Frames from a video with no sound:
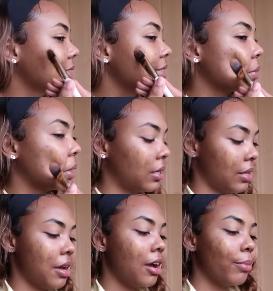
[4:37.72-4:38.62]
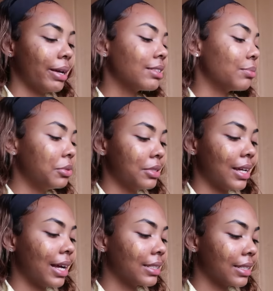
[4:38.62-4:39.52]
This one, how am I supposed
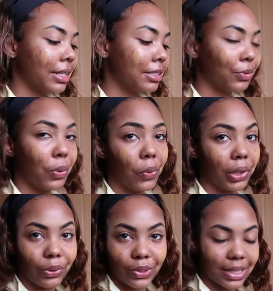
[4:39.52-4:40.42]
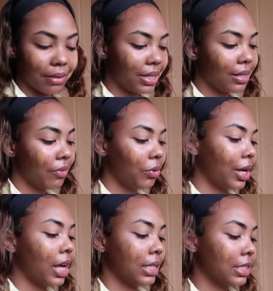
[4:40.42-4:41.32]
to answer it for all girls? I mean,
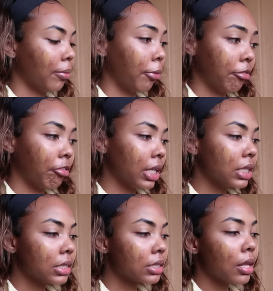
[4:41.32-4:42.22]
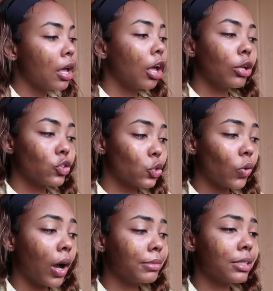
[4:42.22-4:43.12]
everyone has their preference.
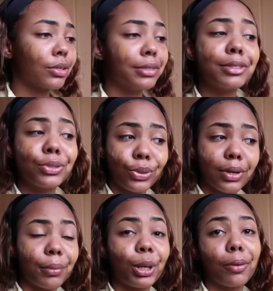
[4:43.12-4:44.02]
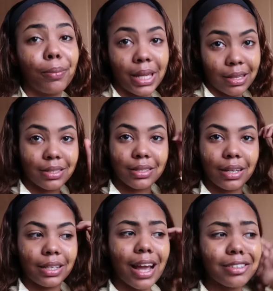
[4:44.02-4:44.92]
So I'm just going to talk about
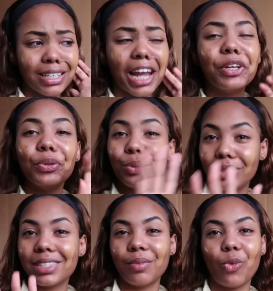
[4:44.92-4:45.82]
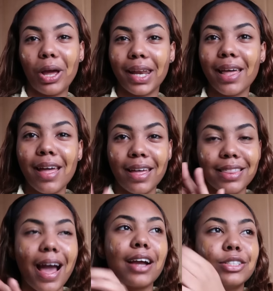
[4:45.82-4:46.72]
personally. Actually, I know someone
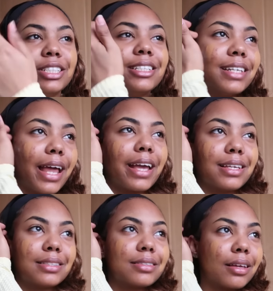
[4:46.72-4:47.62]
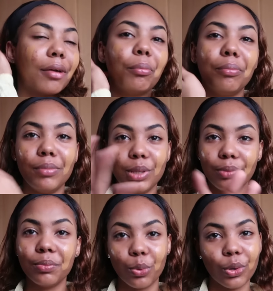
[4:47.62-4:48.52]
that actually likes
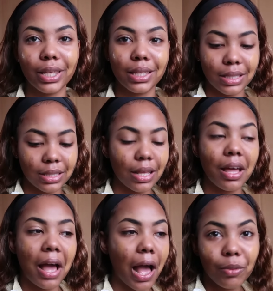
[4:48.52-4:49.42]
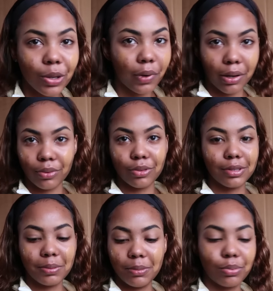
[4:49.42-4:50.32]
mean boys. I'm not one of
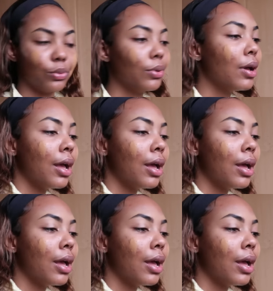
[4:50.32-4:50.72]
these people.